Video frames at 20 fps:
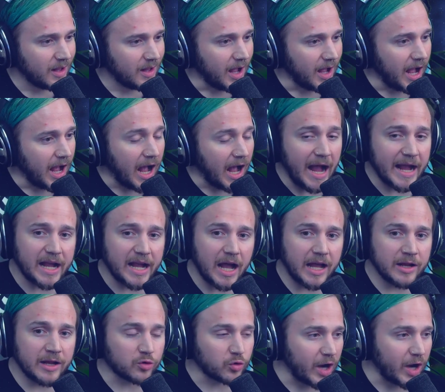I got
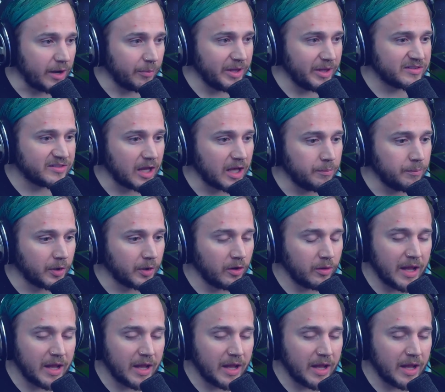incredibly sunburnt.